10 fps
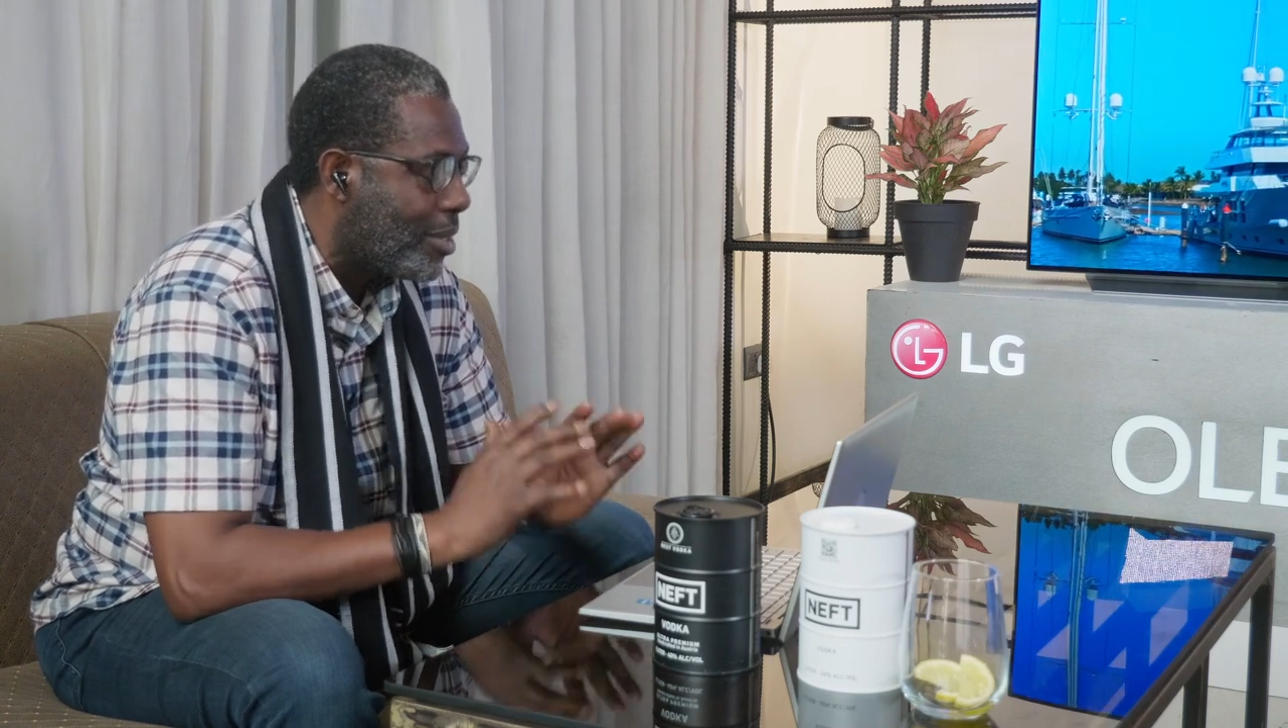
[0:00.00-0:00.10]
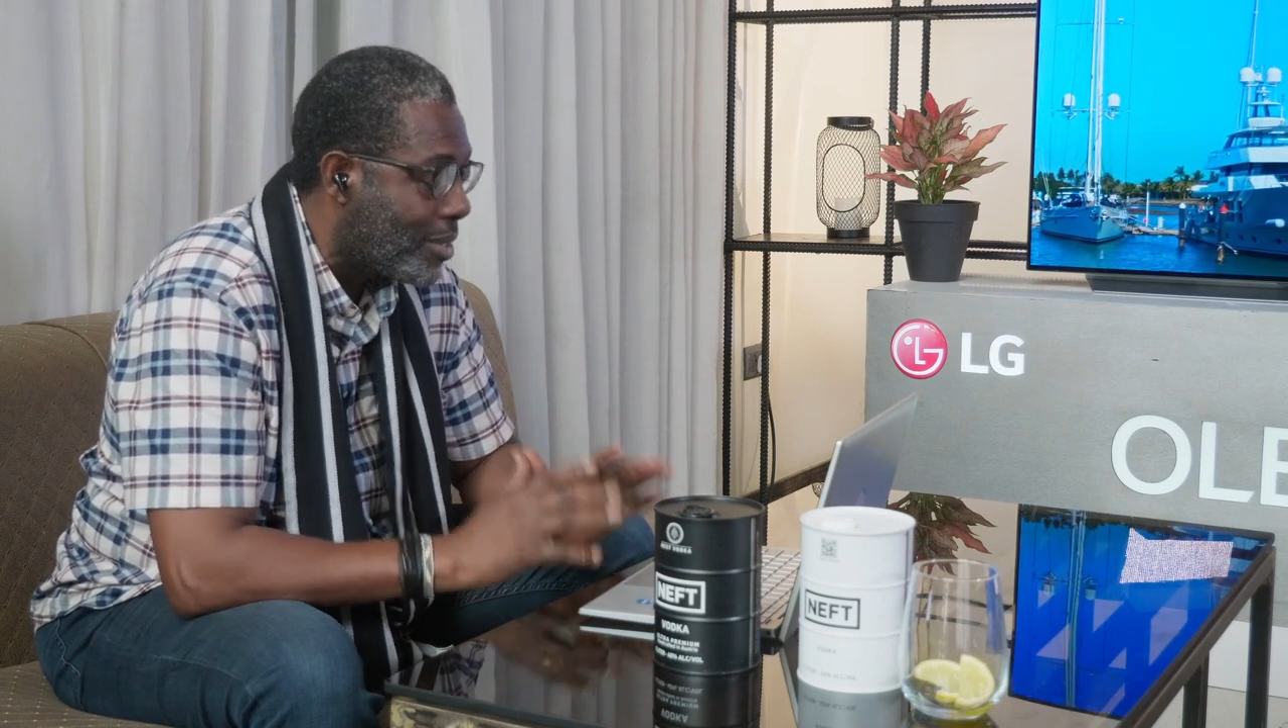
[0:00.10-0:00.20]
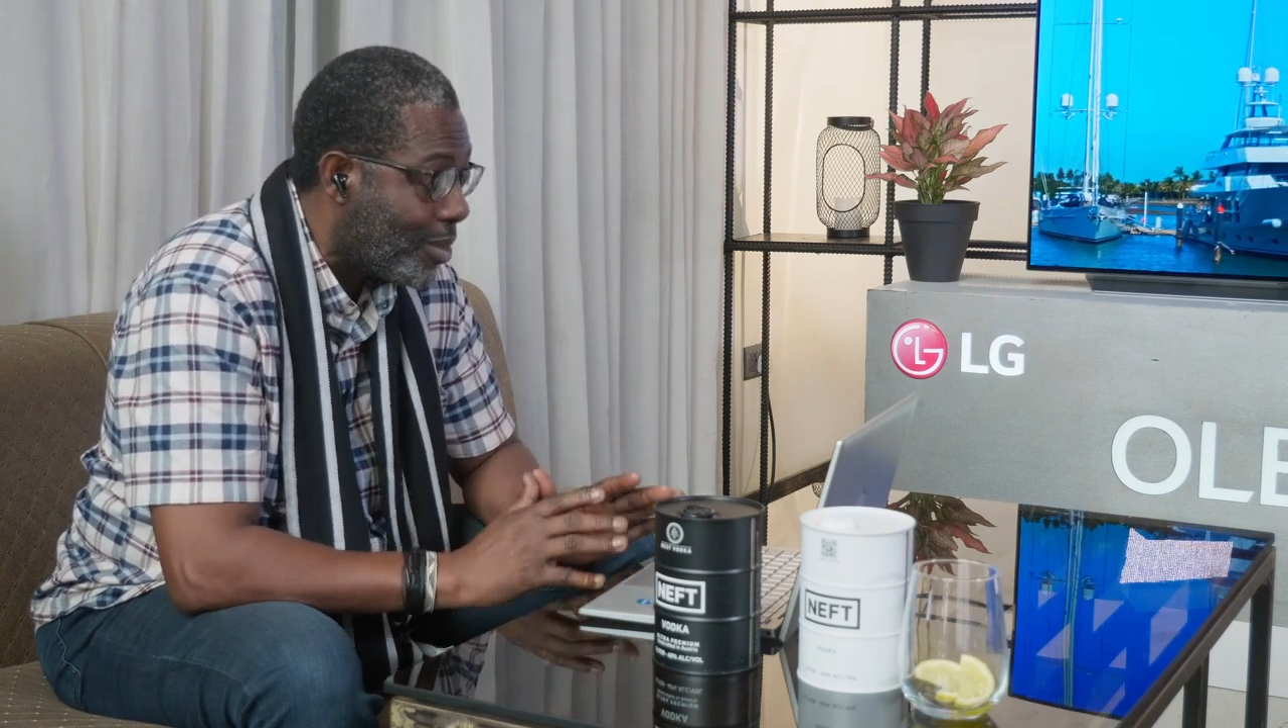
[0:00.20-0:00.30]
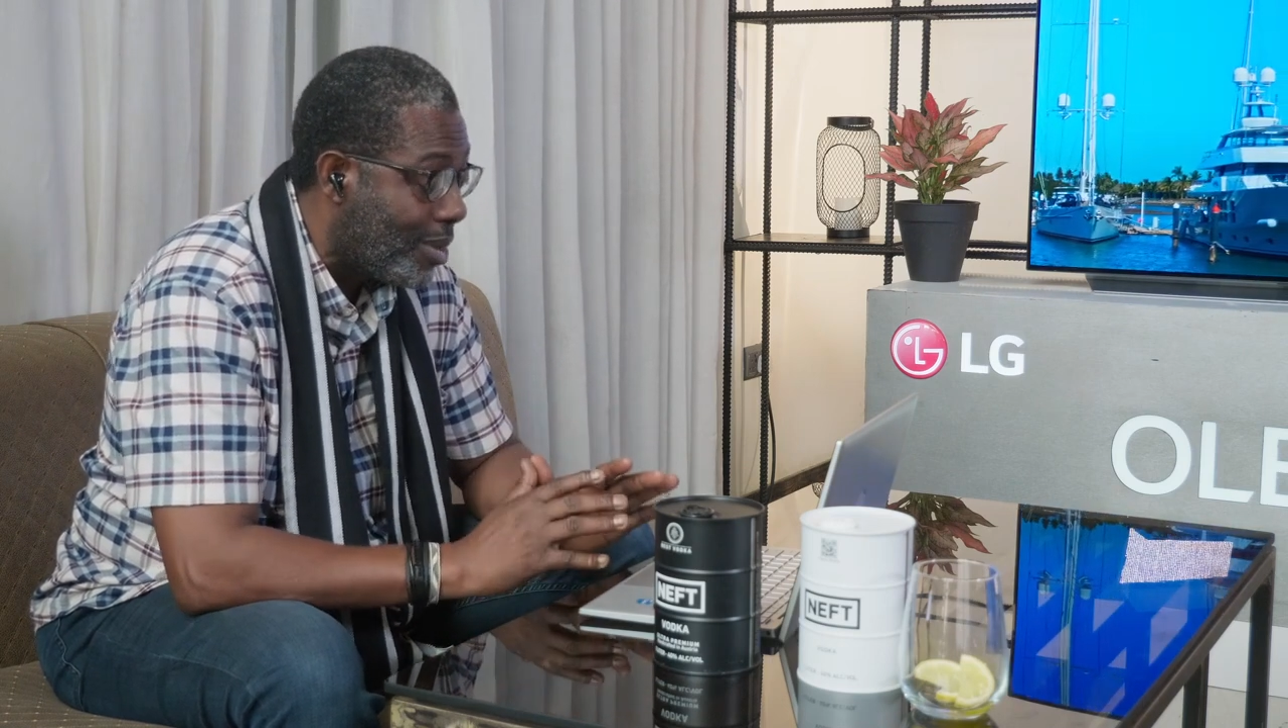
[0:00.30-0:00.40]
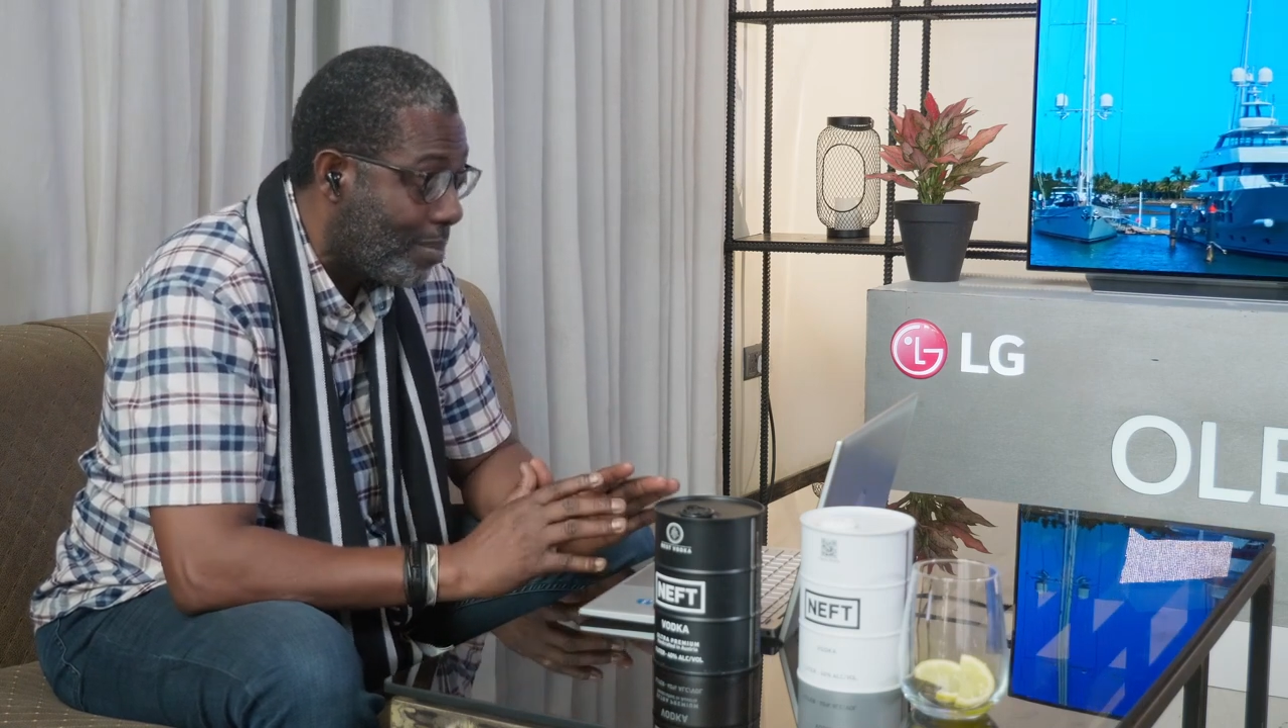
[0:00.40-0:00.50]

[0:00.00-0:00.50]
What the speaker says: be so